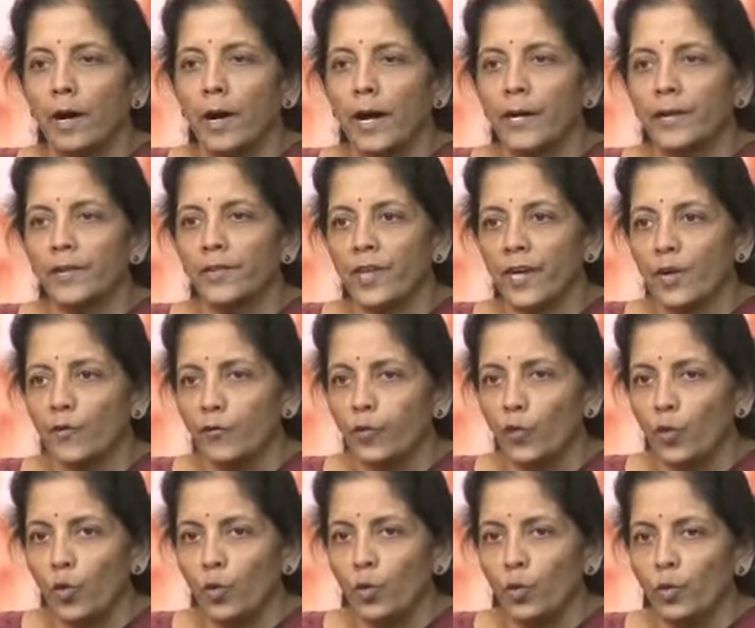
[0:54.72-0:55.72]
And
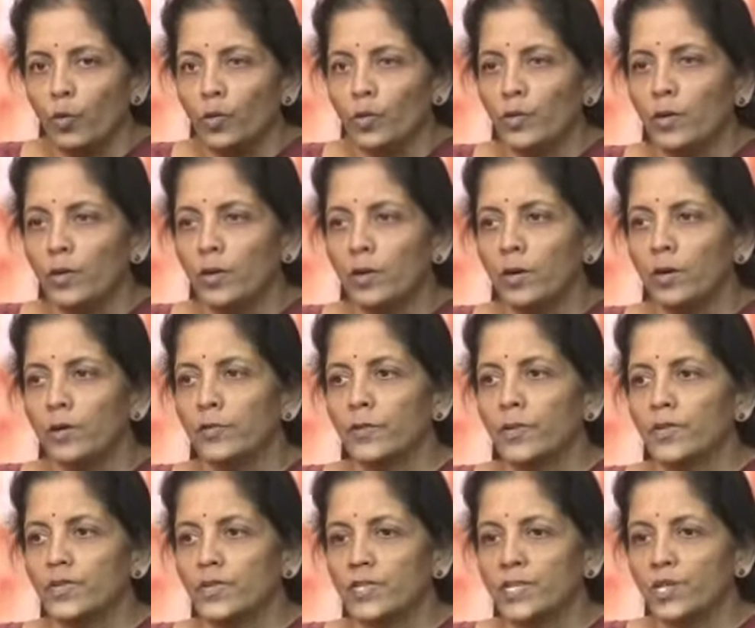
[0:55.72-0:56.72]
therefore,
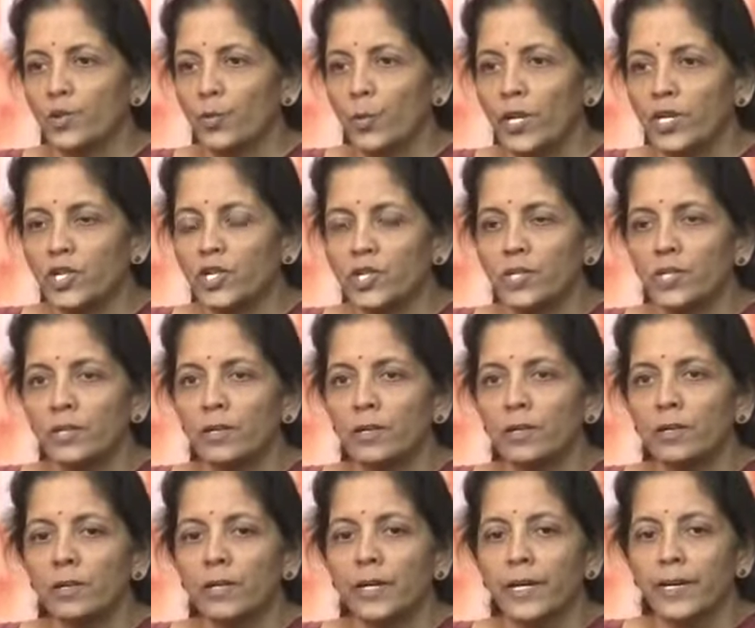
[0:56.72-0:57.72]
the situation
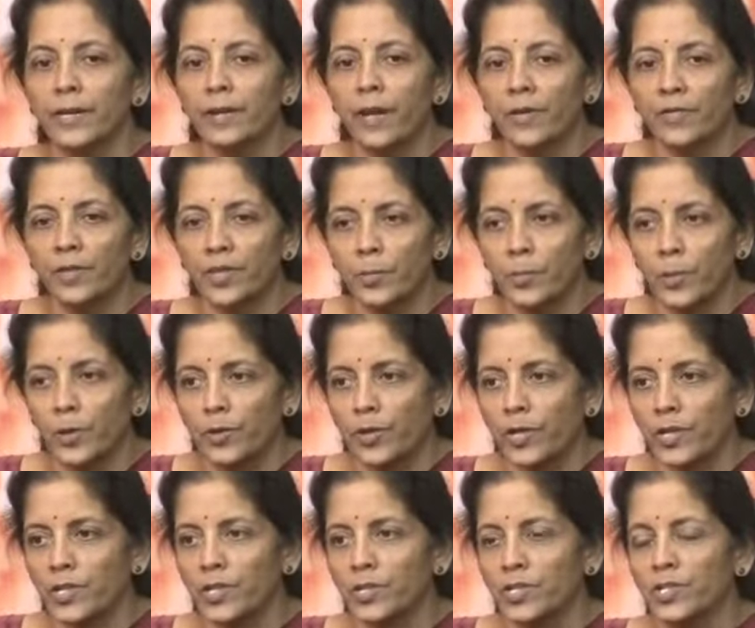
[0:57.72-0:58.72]
in Andhra
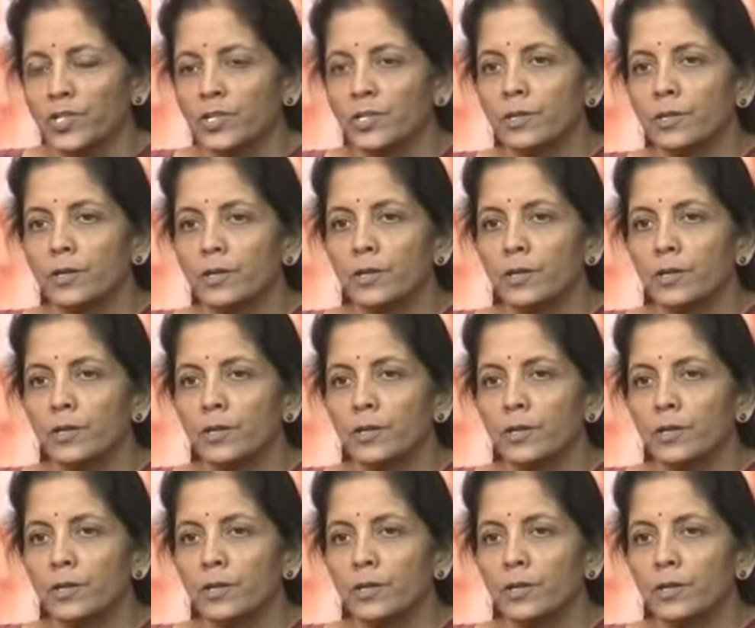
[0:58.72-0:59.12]
Pradesh